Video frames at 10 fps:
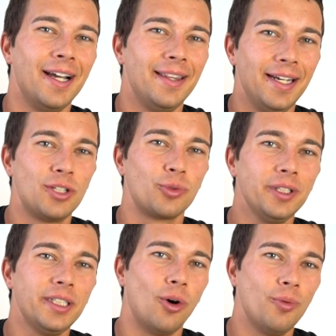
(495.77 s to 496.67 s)
that it's
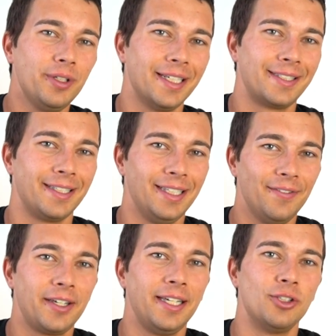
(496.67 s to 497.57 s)
really only a
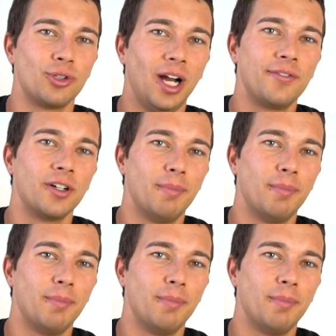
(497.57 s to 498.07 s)
significant driver